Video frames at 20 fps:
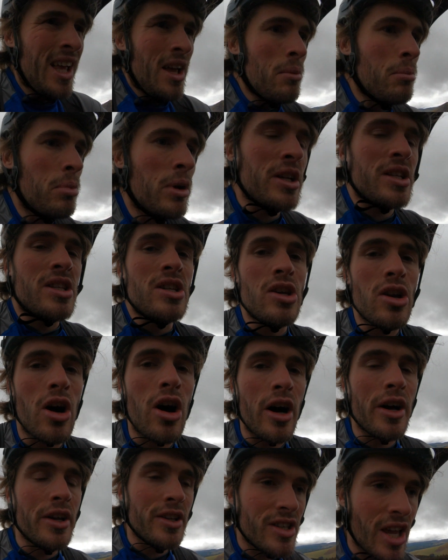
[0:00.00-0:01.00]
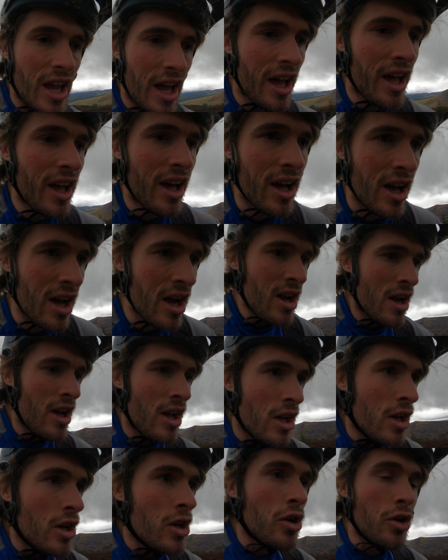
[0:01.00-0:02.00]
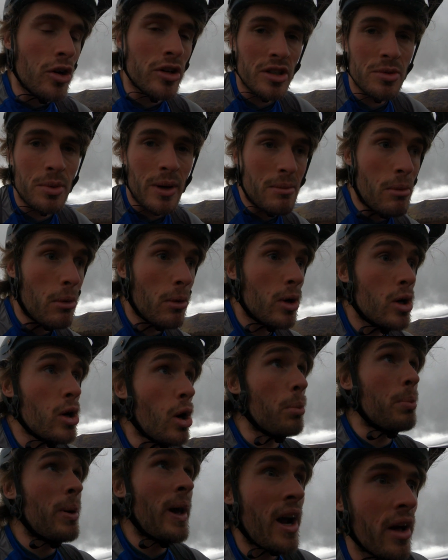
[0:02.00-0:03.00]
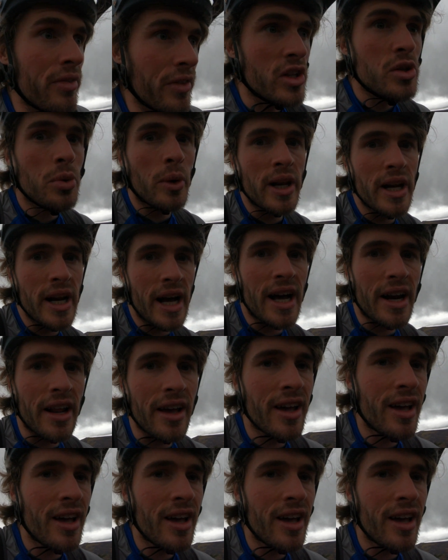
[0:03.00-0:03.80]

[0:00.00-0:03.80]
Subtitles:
but it's not as good as when I'm up here on the 29er.